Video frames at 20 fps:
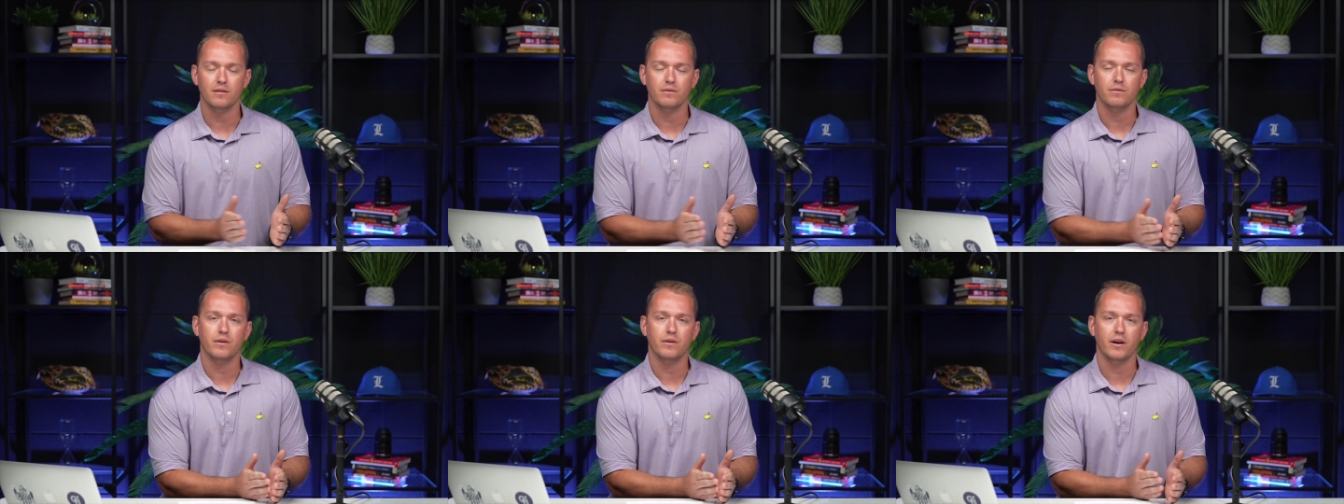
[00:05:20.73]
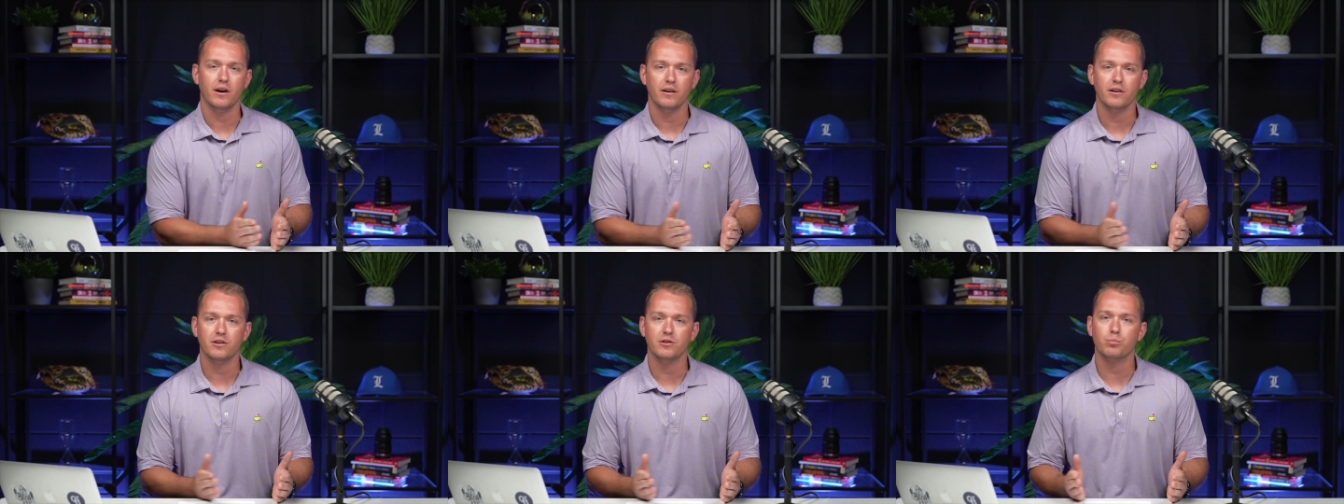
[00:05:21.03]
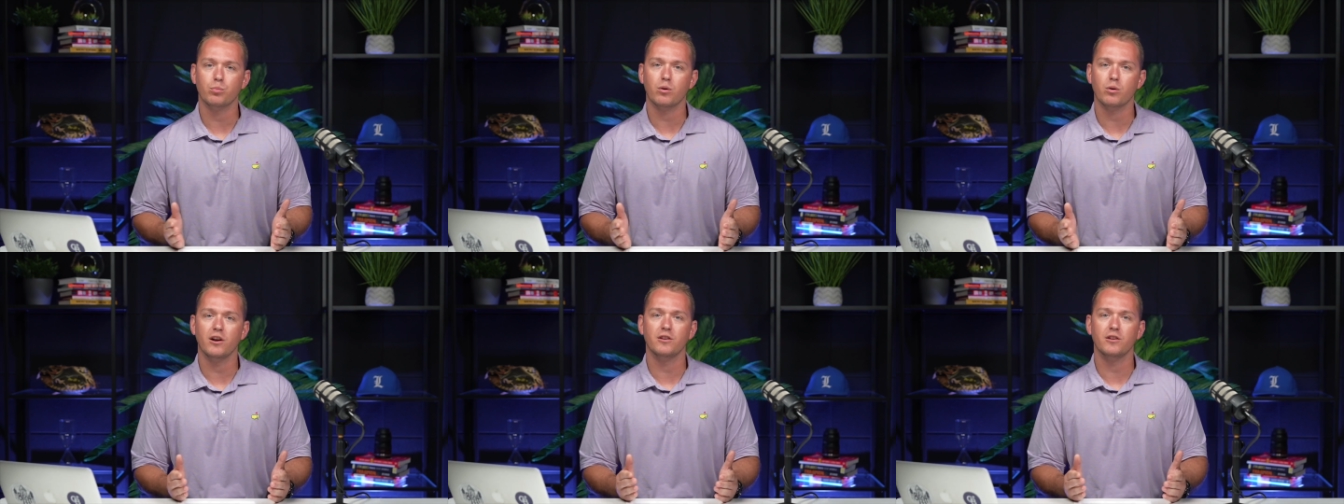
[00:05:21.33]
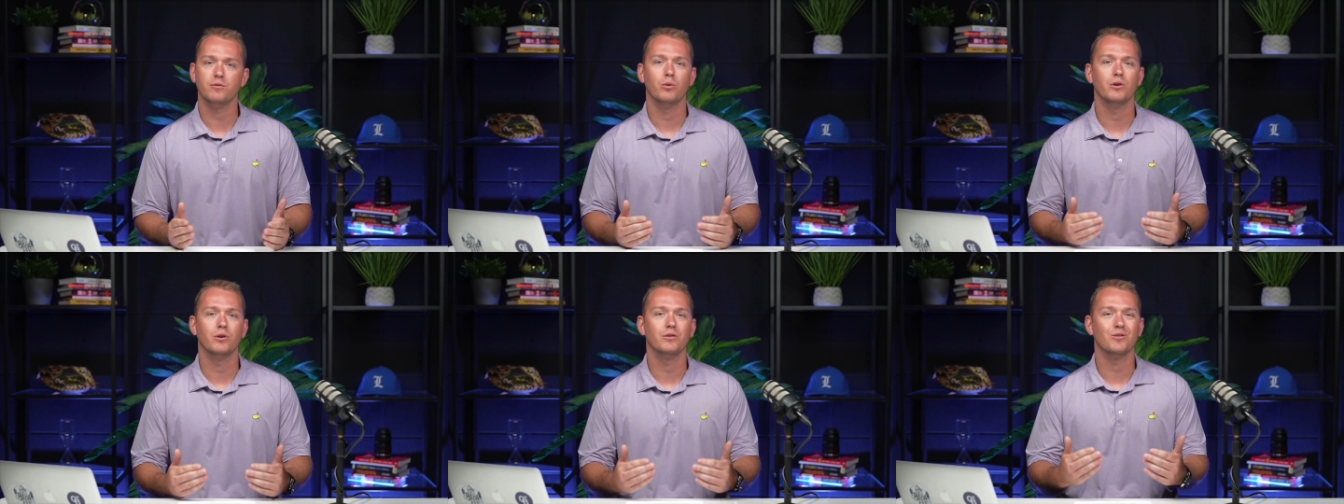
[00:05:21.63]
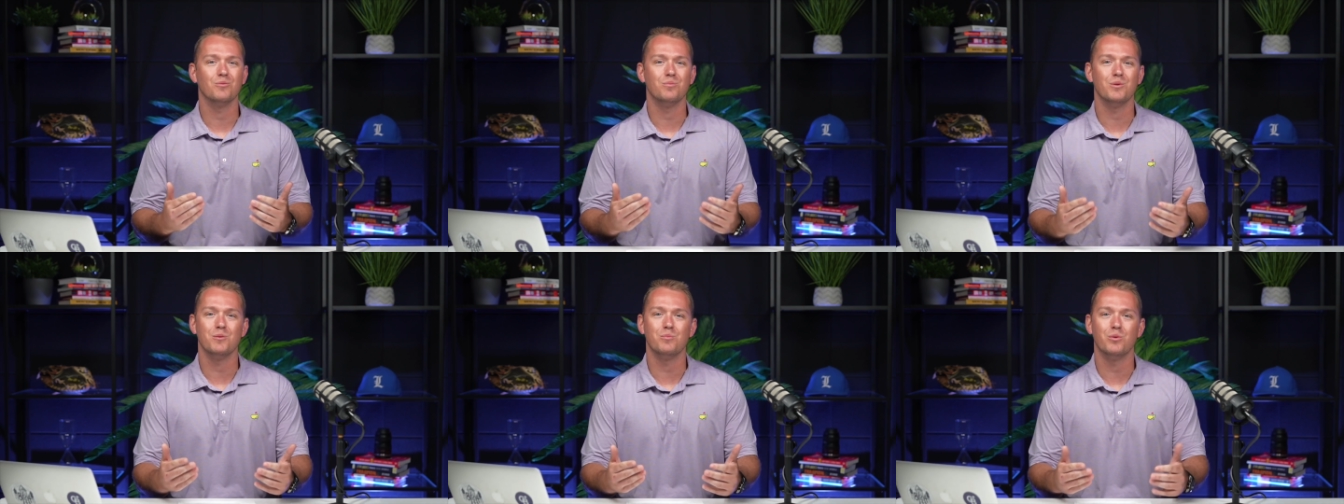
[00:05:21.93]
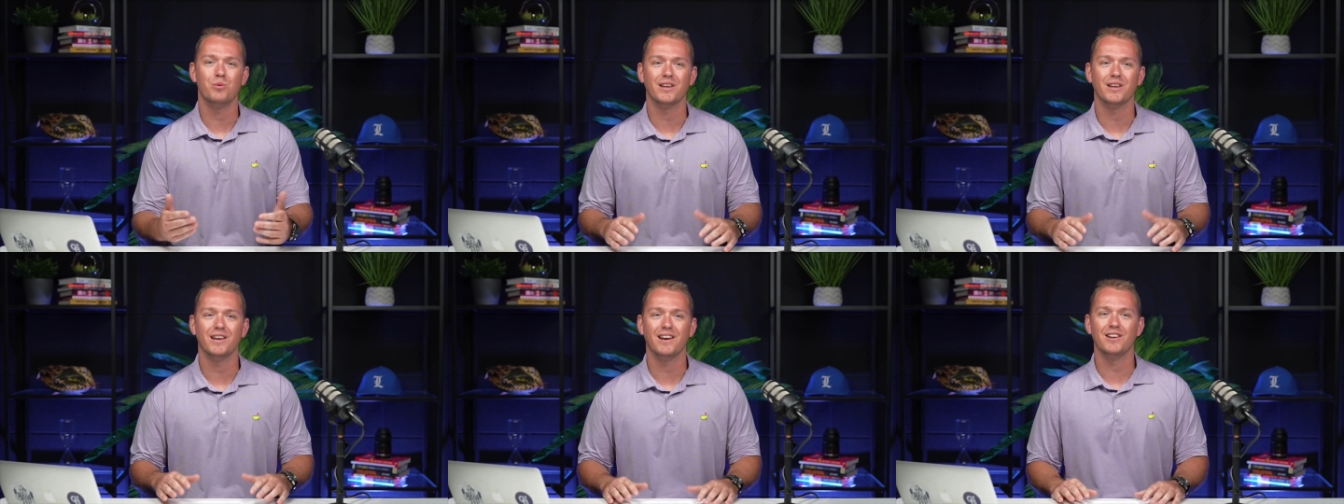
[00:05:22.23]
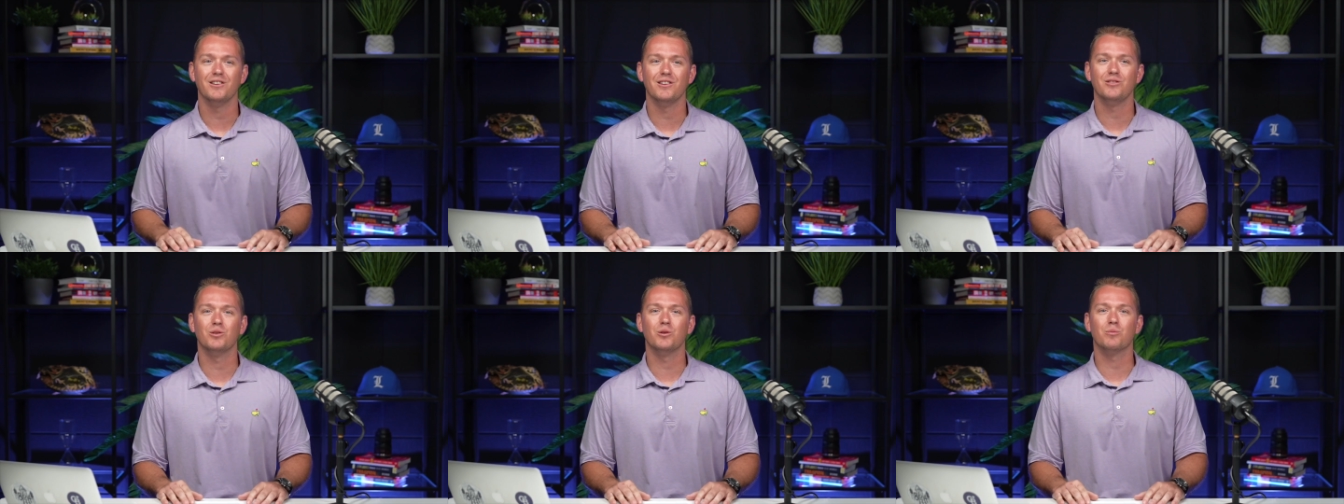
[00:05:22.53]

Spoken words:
various price points for people to get into a